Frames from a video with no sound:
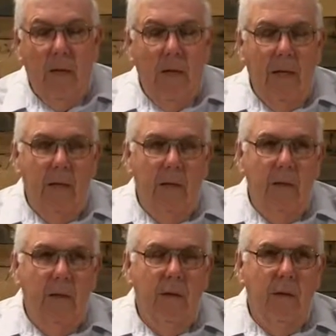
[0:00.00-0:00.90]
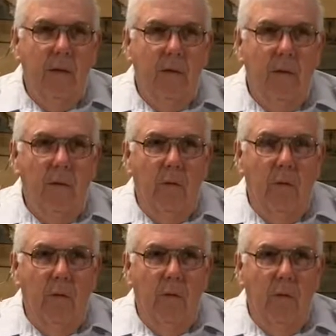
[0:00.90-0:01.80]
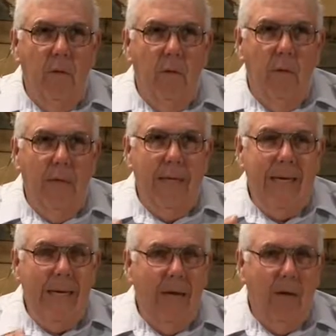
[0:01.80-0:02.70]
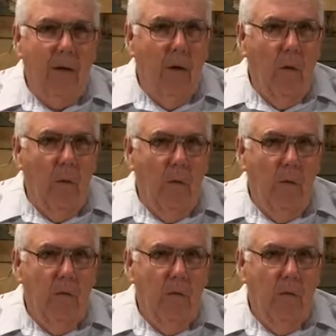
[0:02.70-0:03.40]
and he had a goal.